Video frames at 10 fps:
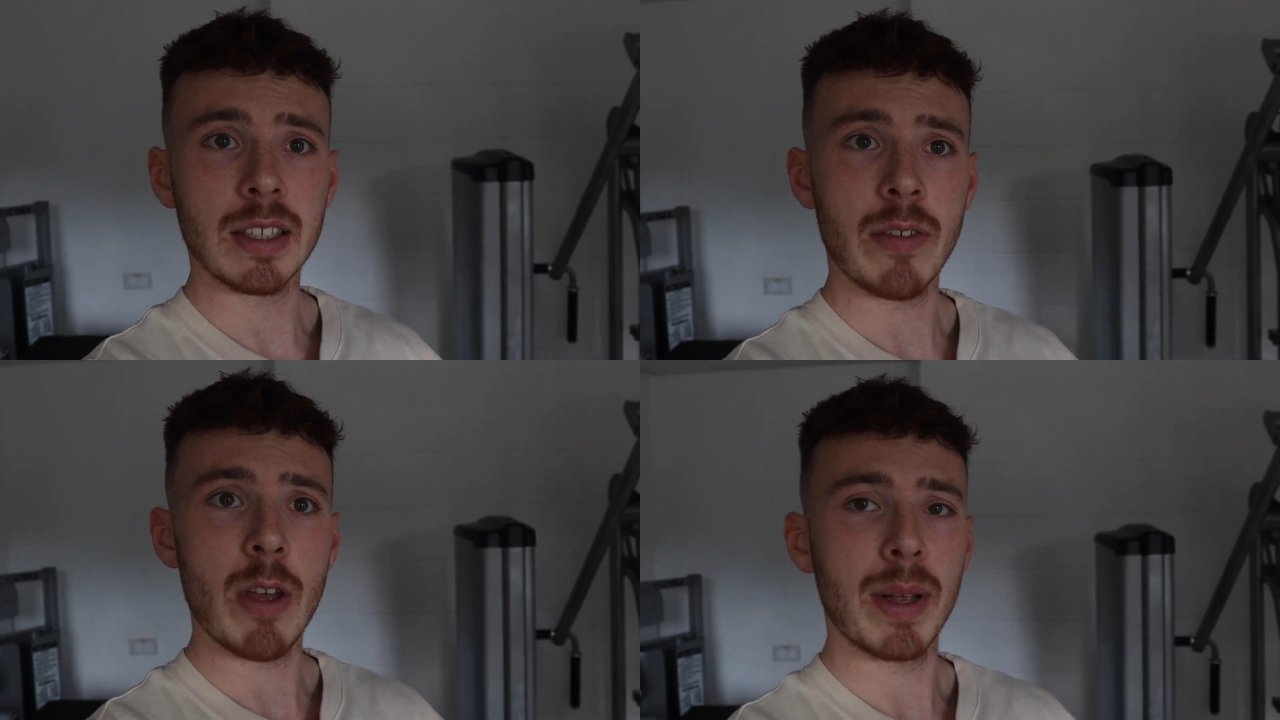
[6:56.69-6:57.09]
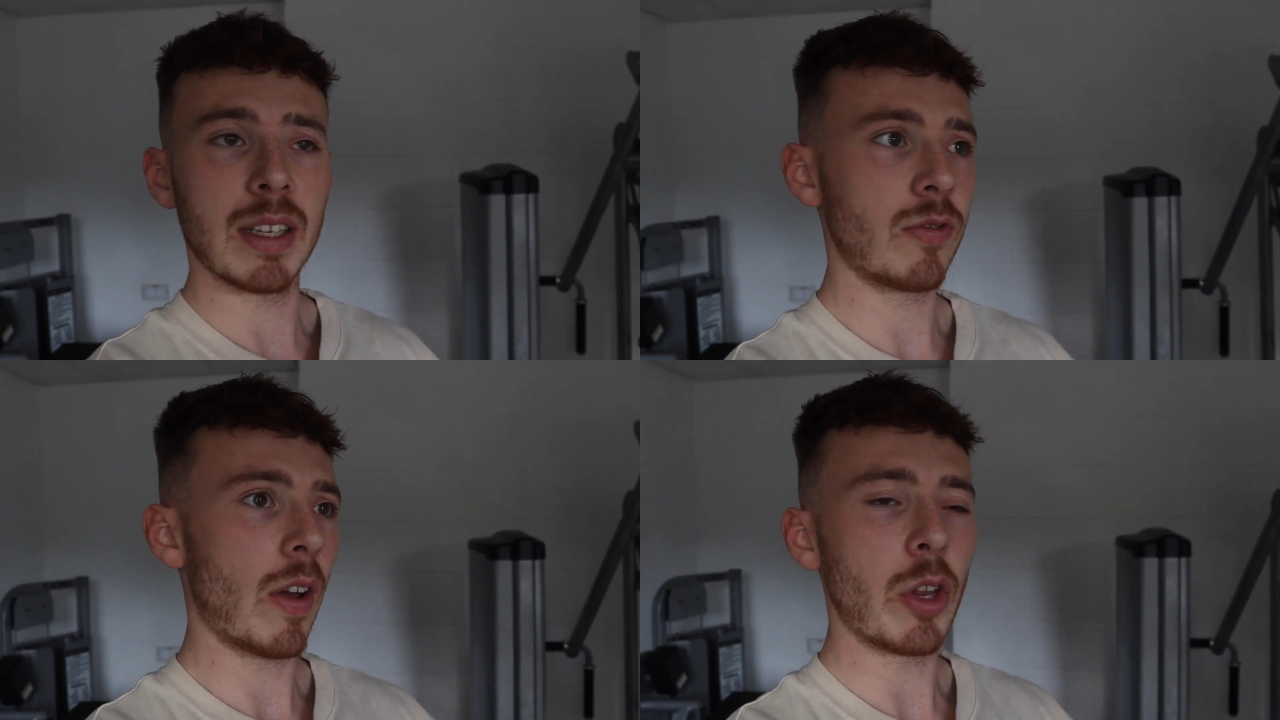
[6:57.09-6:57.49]
I'll give you
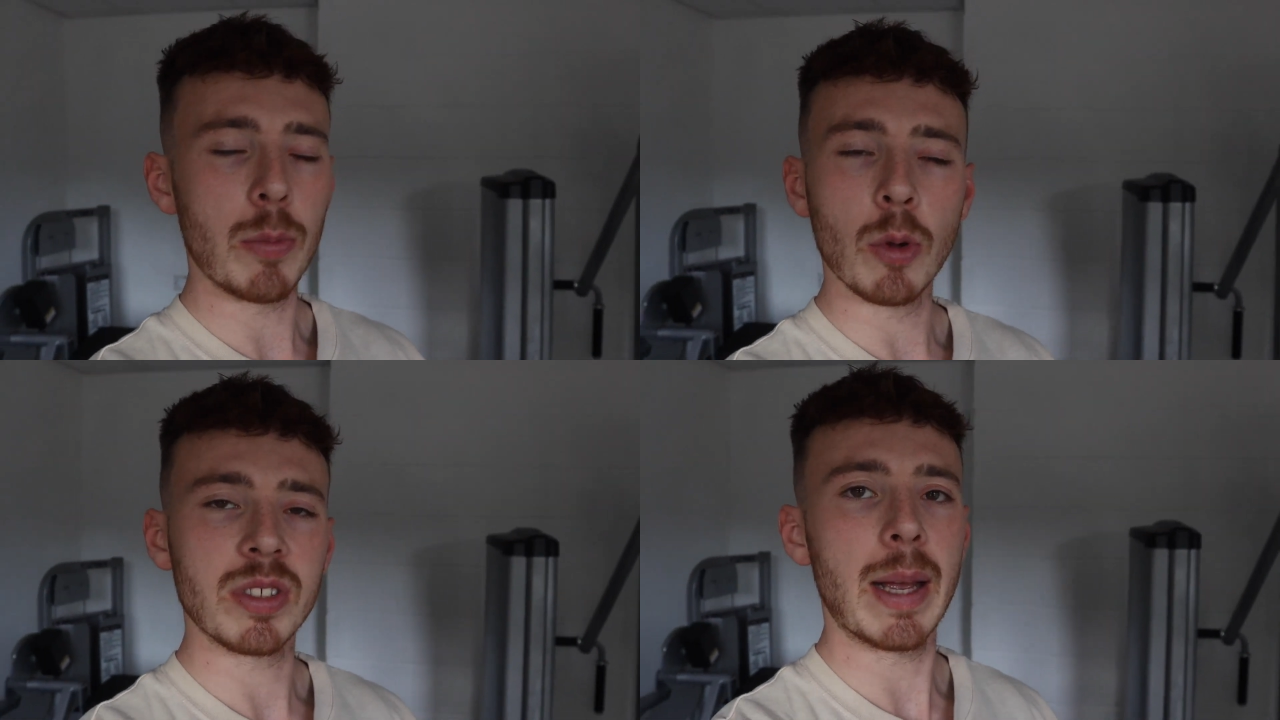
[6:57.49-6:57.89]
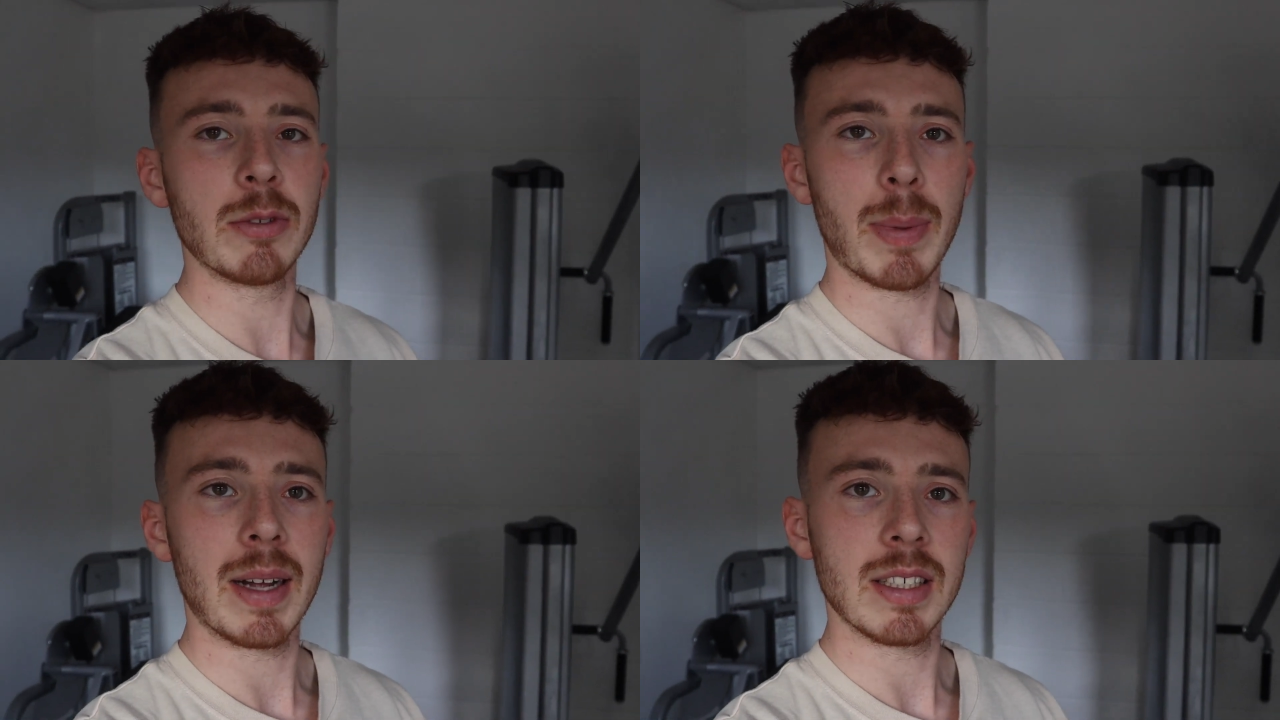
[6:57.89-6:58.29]
a few more
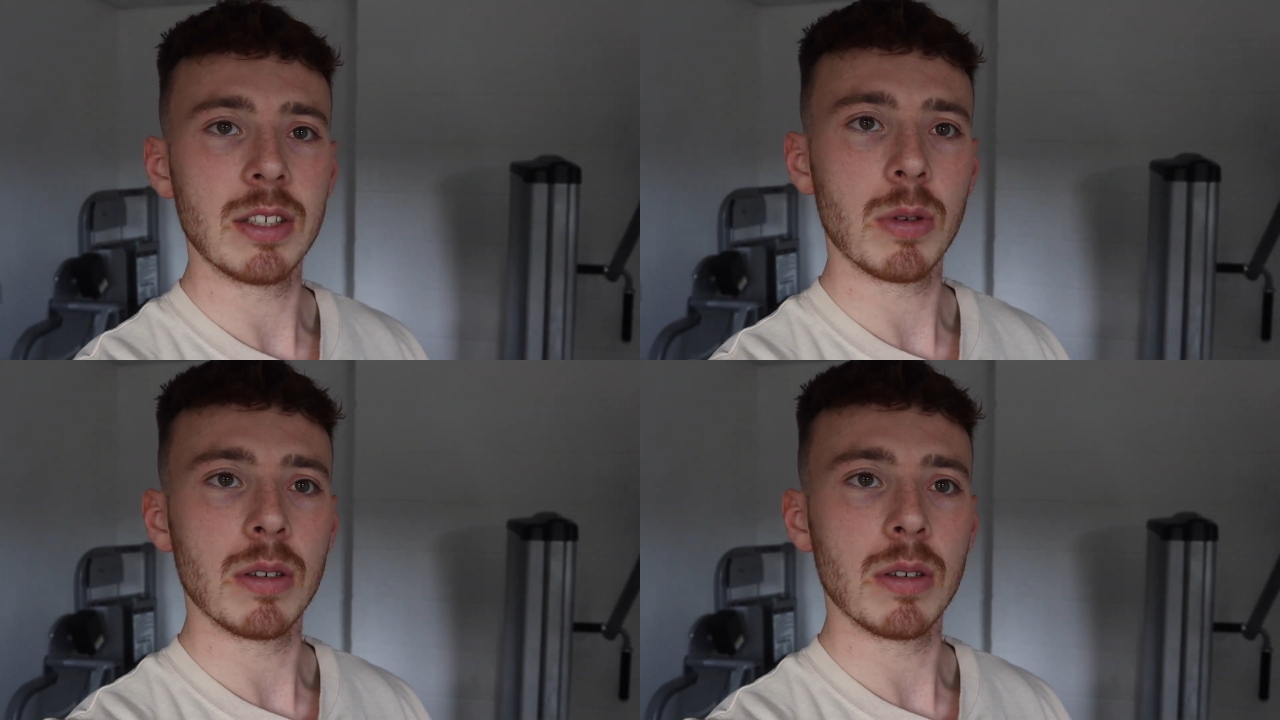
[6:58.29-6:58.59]
tips about it as